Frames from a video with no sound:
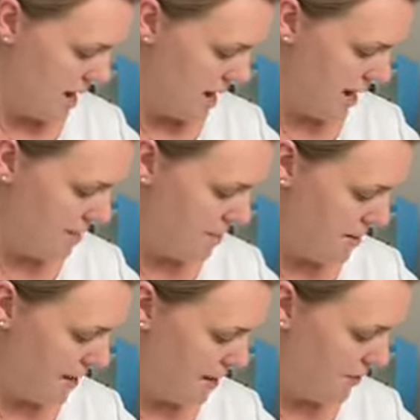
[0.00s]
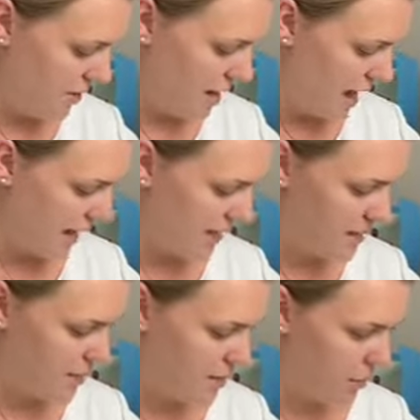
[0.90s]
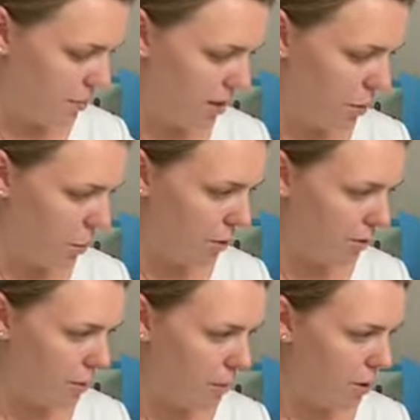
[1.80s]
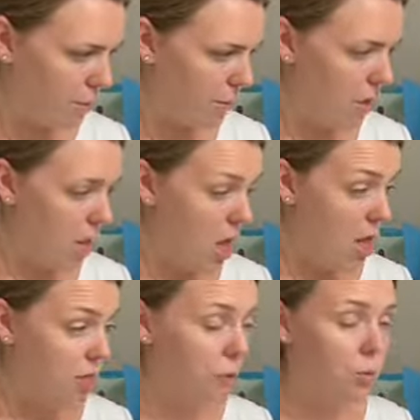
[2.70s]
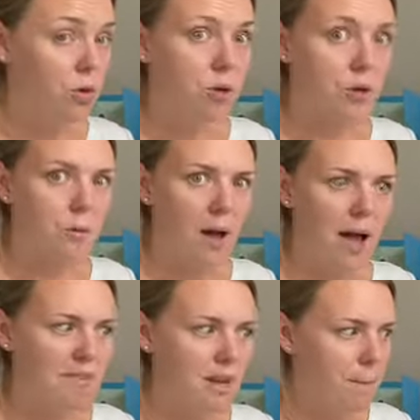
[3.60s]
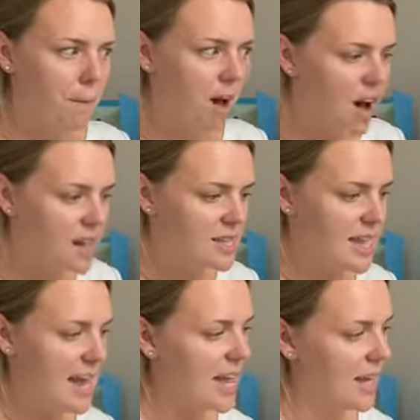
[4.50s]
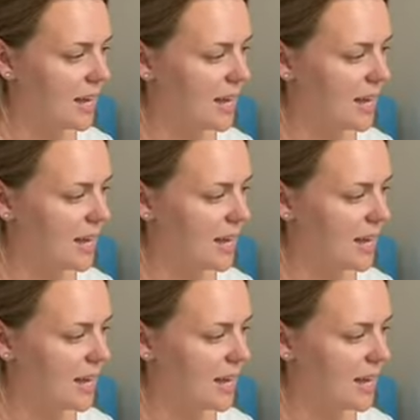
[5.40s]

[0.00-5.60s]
In the middle of the night, something woke them up. The wolves were having a party.